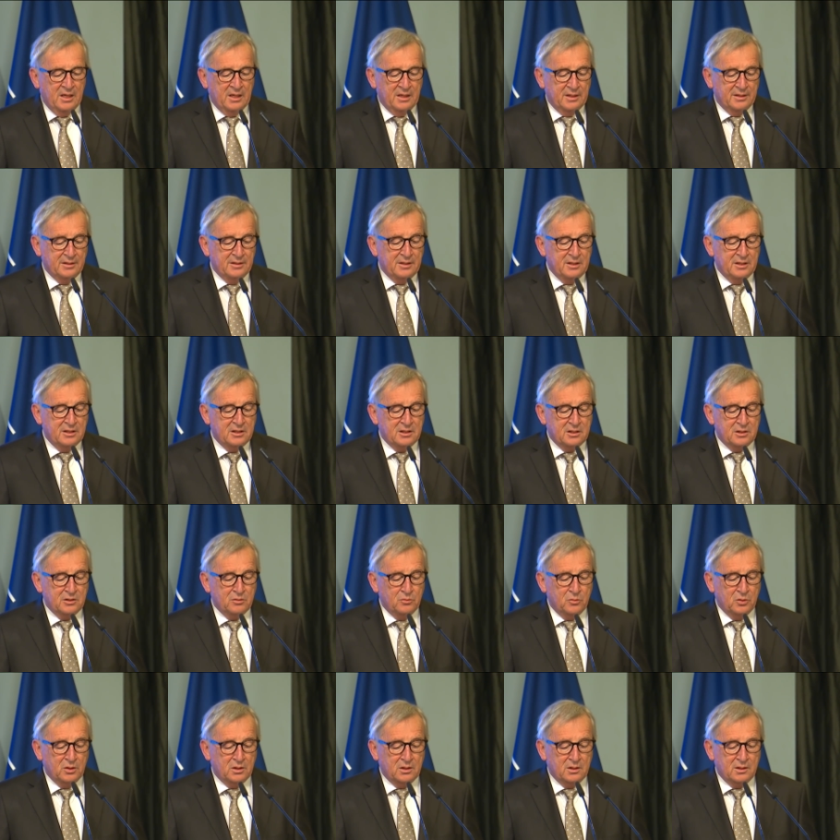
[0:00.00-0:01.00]
This
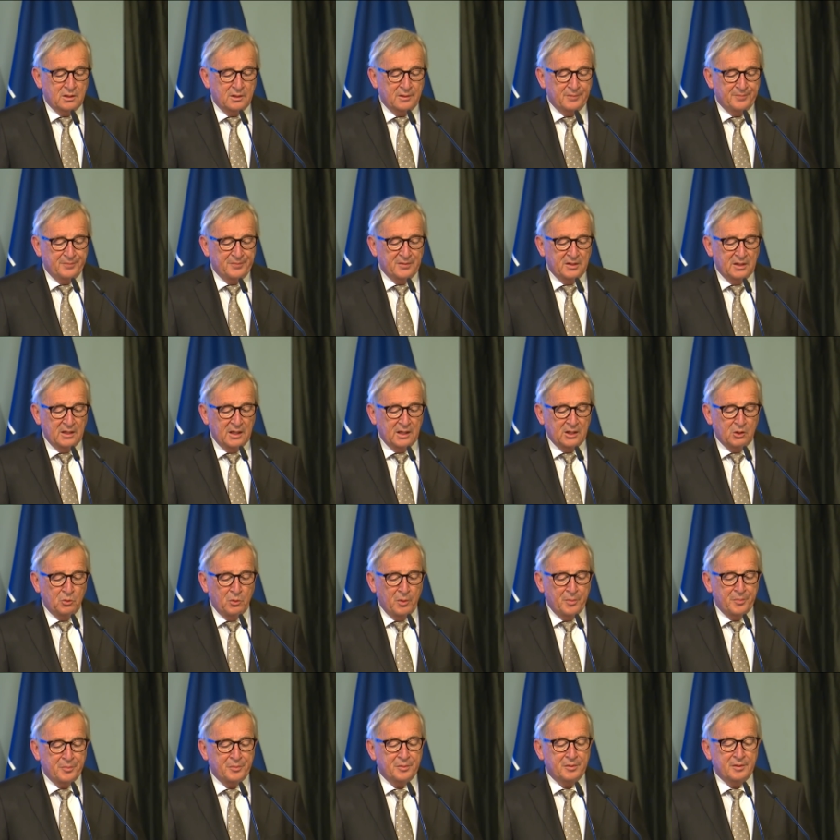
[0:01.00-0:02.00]
would
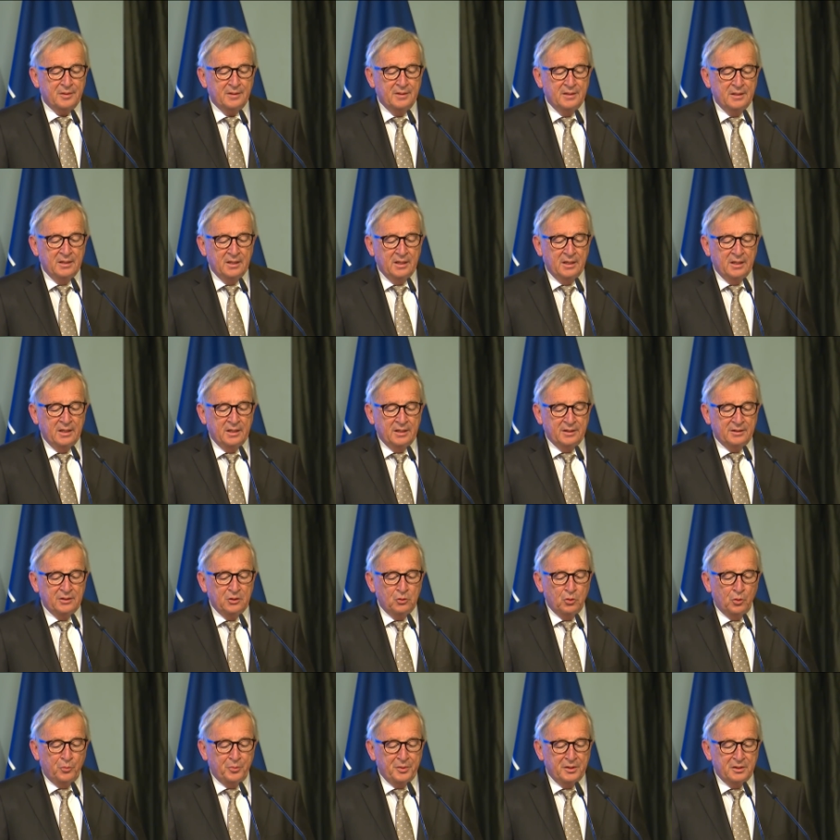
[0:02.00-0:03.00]
equip the
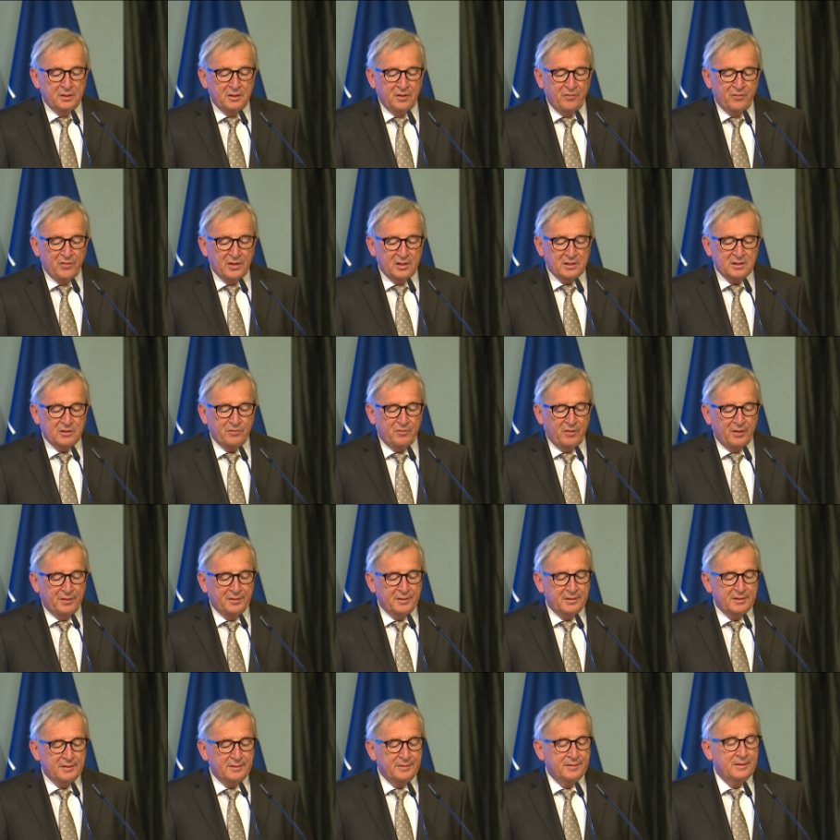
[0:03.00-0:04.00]
European Defence
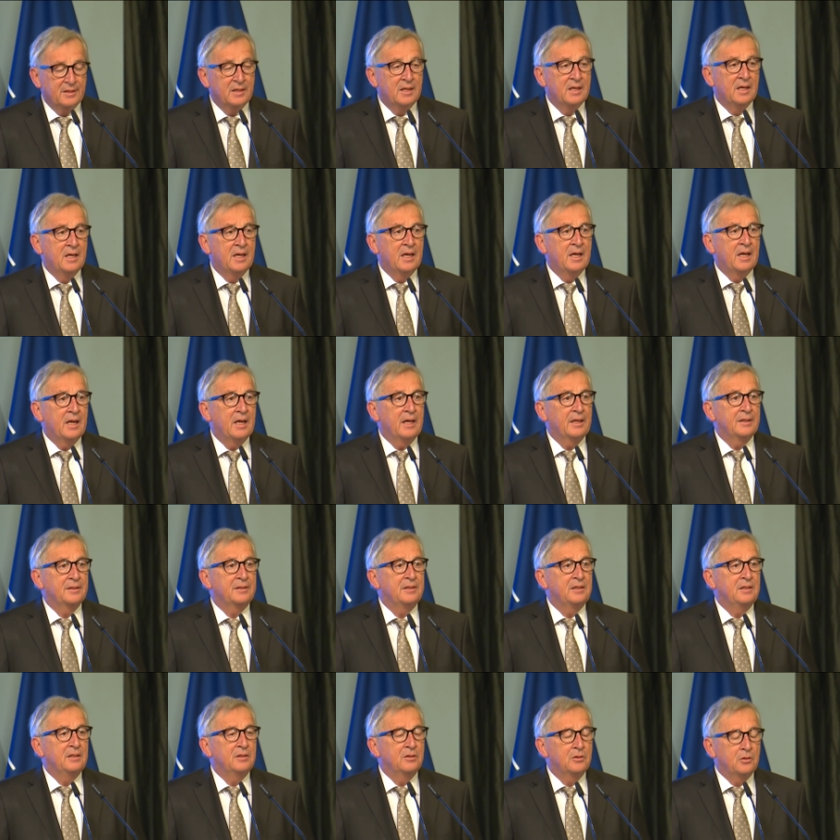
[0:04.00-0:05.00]
Fund and
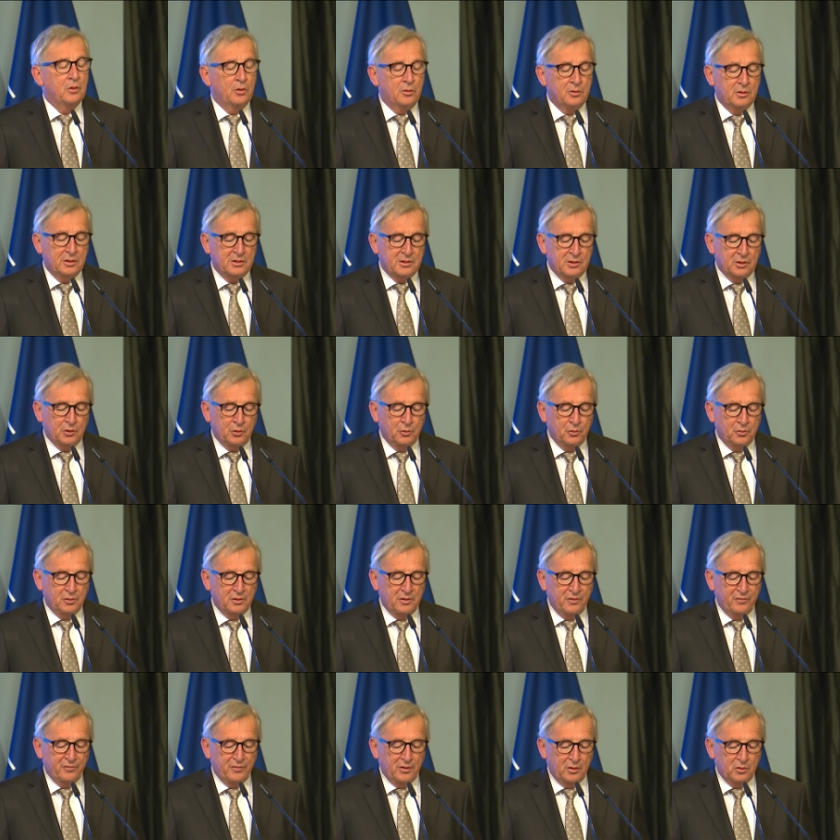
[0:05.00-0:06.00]
the Internal
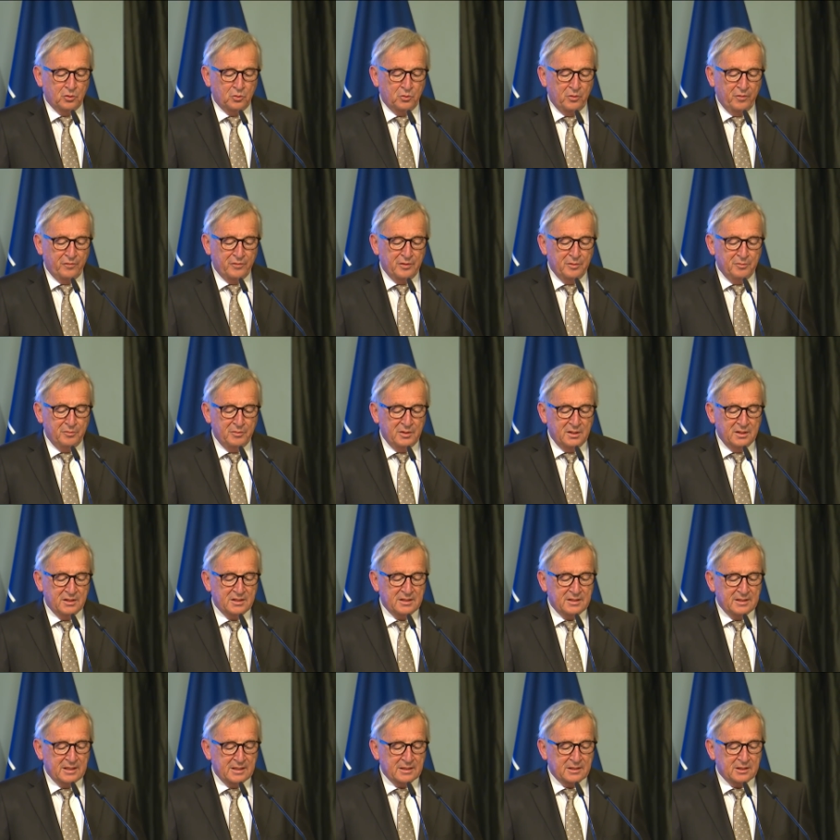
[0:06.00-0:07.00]
Security Fund with the
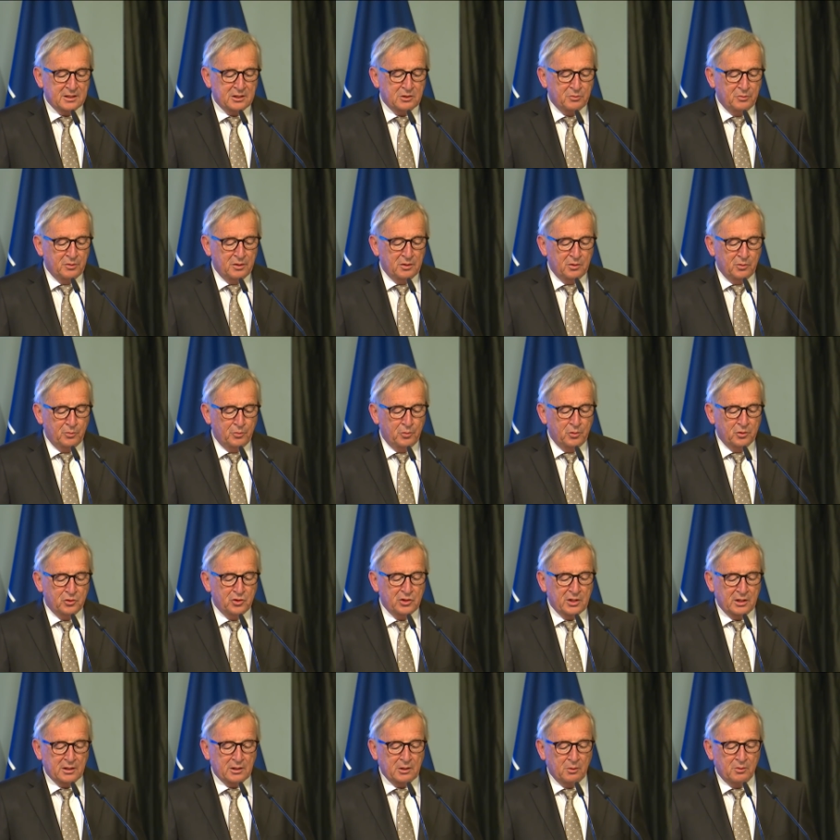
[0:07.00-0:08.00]
means necessary to
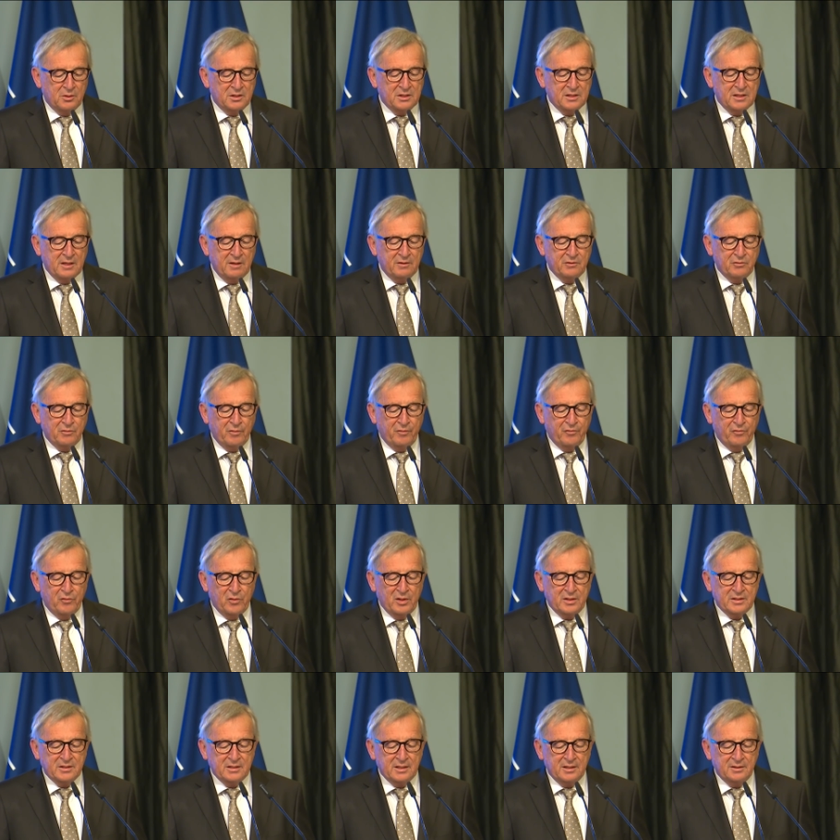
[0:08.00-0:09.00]
protect ourselves from
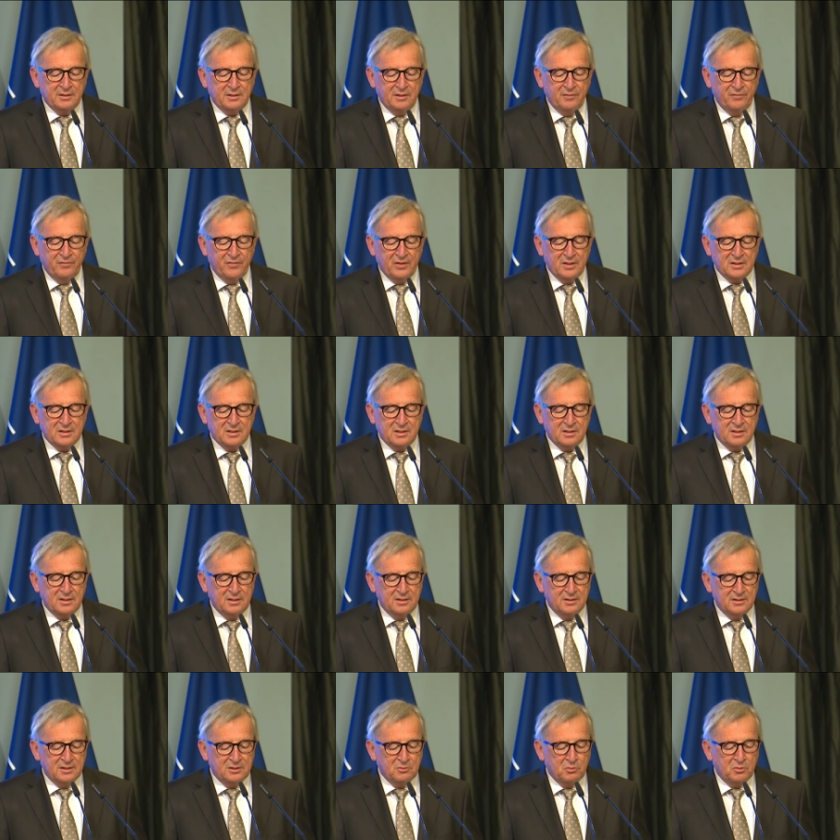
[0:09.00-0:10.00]
threats and invest
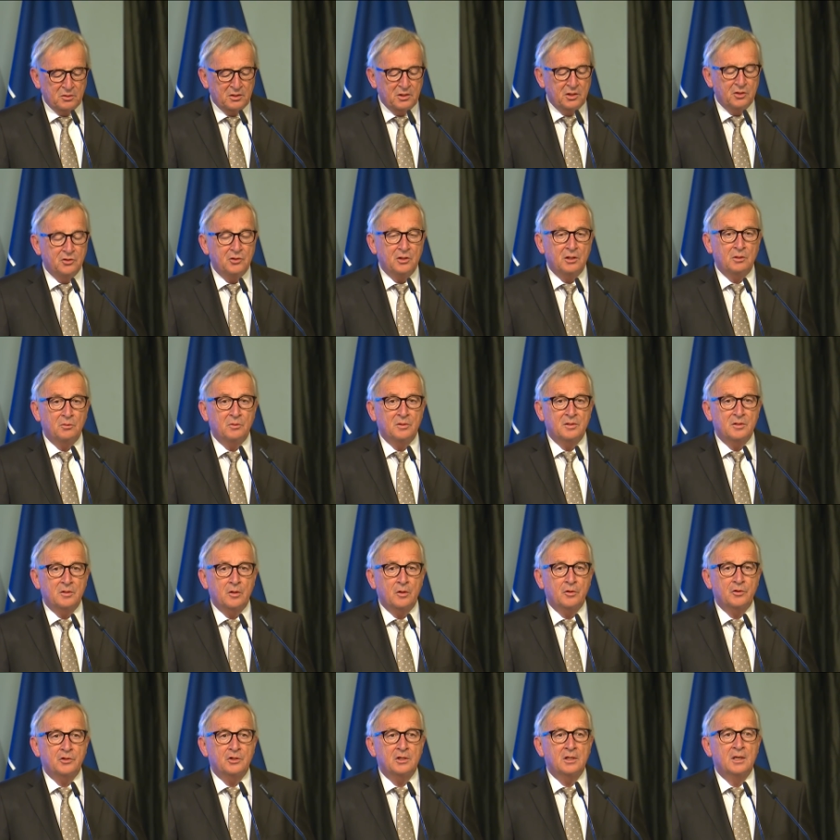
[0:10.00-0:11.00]
in strategic
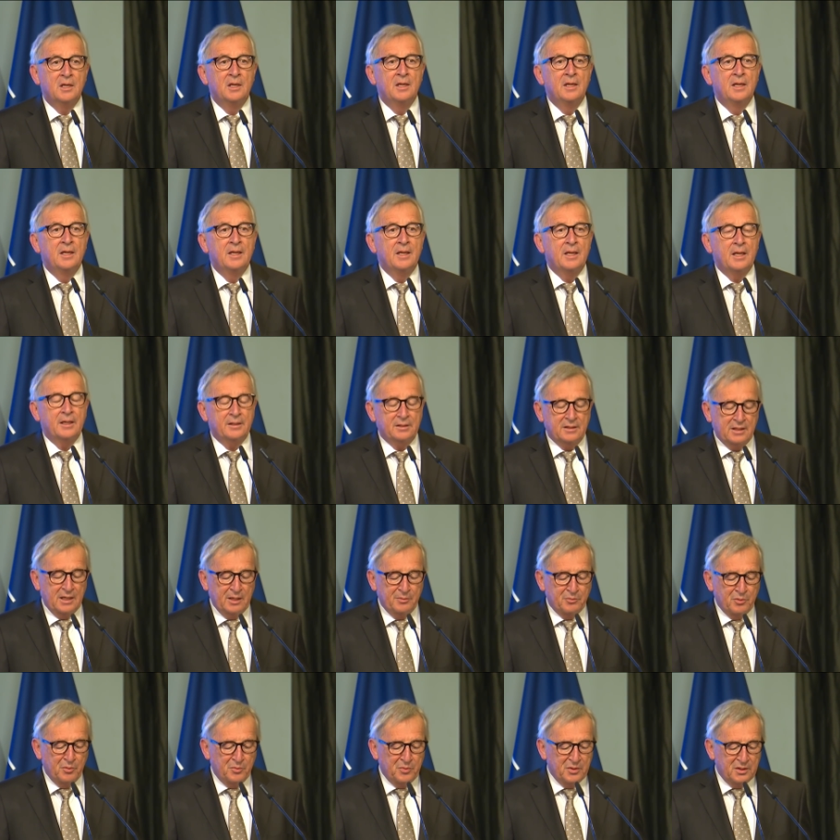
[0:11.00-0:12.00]
research and
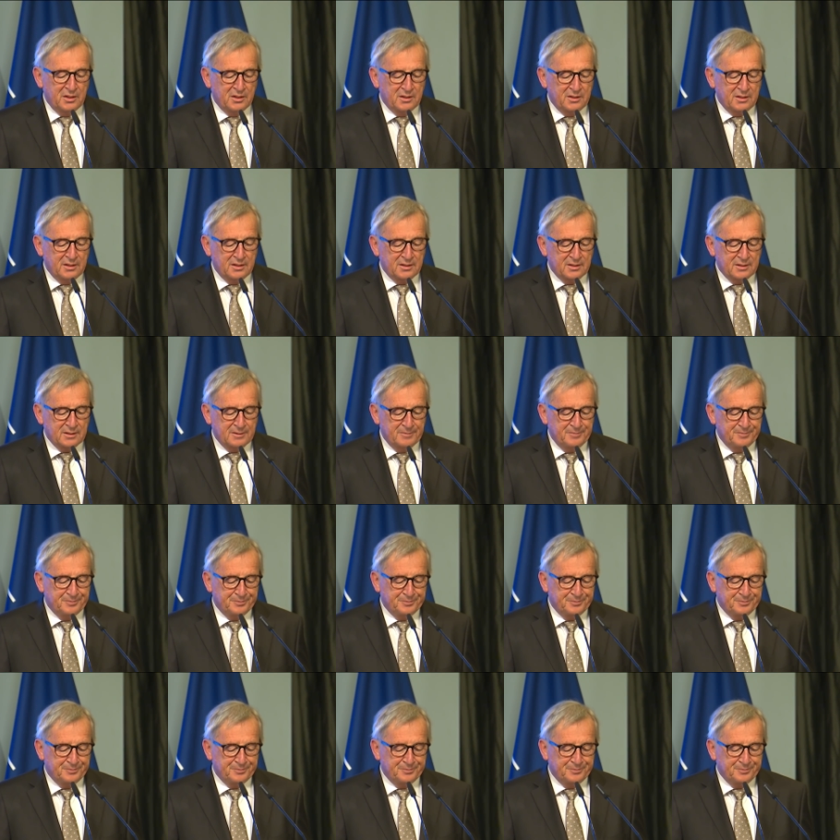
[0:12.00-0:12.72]
capabilities.